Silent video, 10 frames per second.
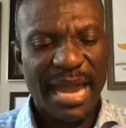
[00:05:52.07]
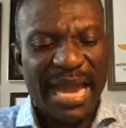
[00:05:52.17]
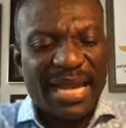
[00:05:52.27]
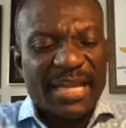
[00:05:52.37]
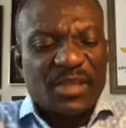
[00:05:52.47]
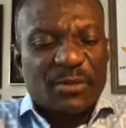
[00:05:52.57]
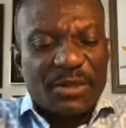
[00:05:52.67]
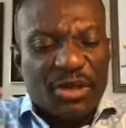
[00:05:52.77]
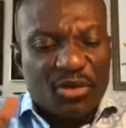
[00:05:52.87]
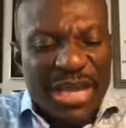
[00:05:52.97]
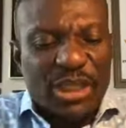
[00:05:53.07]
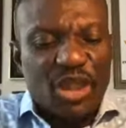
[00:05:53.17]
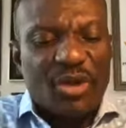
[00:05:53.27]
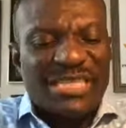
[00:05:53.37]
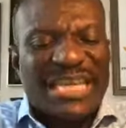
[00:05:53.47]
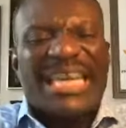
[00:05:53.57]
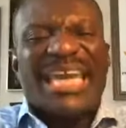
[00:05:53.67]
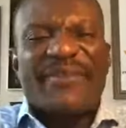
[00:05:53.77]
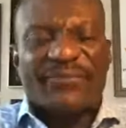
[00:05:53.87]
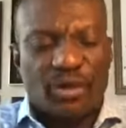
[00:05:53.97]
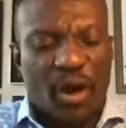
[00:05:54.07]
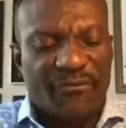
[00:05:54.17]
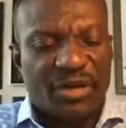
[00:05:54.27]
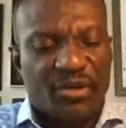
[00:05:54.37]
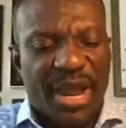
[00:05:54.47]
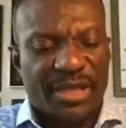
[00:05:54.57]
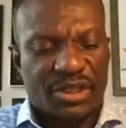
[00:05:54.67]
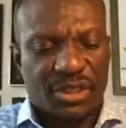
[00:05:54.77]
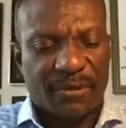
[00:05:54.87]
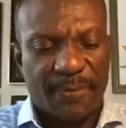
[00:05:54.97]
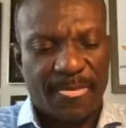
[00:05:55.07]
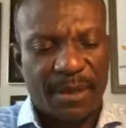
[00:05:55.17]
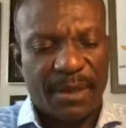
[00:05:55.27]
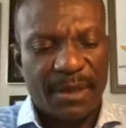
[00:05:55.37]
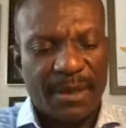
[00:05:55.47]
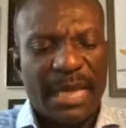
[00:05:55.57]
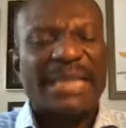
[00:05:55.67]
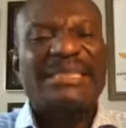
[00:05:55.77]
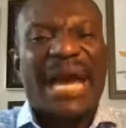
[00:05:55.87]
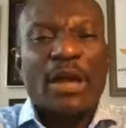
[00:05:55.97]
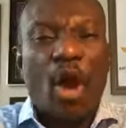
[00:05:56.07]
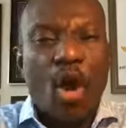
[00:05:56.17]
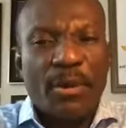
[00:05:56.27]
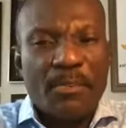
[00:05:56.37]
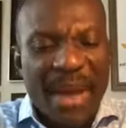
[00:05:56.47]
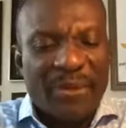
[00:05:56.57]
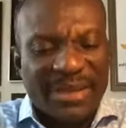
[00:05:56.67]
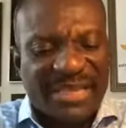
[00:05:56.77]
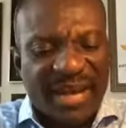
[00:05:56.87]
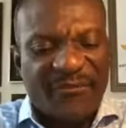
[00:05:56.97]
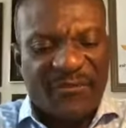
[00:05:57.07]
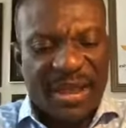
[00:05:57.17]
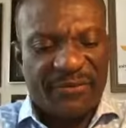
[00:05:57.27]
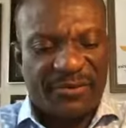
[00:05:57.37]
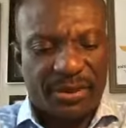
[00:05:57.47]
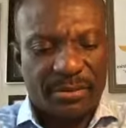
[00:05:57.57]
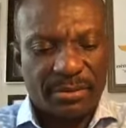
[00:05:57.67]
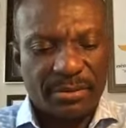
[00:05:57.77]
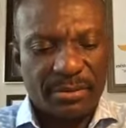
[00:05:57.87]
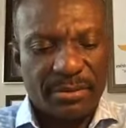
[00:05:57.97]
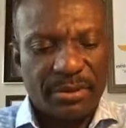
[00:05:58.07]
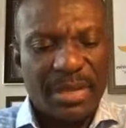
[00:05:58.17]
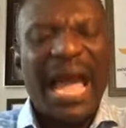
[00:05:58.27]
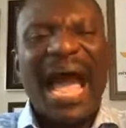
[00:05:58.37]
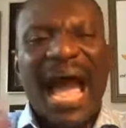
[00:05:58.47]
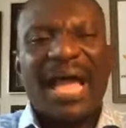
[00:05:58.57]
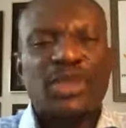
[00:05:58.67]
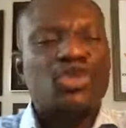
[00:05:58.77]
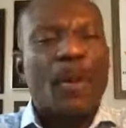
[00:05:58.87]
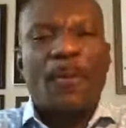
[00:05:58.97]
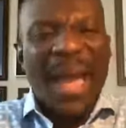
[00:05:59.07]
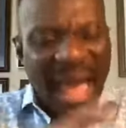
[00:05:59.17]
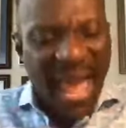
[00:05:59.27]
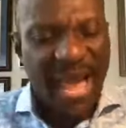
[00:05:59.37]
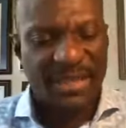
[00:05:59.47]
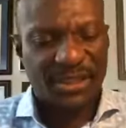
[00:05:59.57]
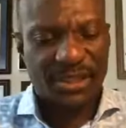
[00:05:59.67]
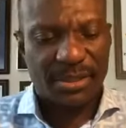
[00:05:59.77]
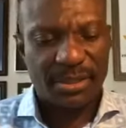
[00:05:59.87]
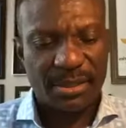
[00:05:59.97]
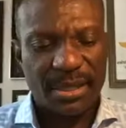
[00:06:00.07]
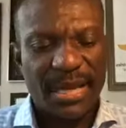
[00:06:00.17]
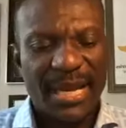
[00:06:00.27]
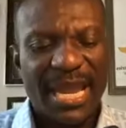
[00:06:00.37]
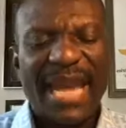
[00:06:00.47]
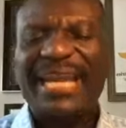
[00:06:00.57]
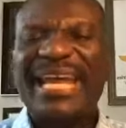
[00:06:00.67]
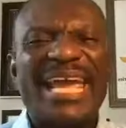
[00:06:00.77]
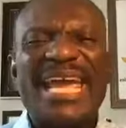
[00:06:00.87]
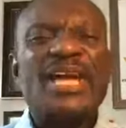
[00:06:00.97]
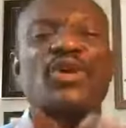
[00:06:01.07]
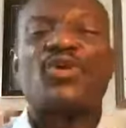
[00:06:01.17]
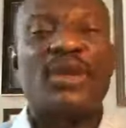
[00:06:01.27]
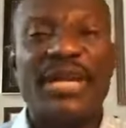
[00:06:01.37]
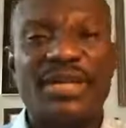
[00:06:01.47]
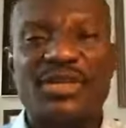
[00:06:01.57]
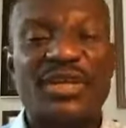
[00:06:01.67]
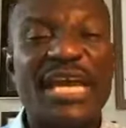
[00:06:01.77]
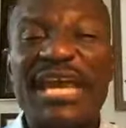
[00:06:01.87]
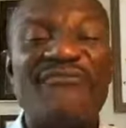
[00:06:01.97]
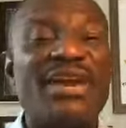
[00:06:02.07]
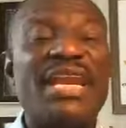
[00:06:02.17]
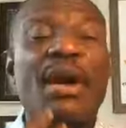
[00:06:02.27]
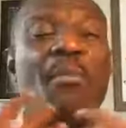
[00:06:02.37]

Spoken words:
and his gracious gift of grace, that unmerited favor, has surpassed and increased even the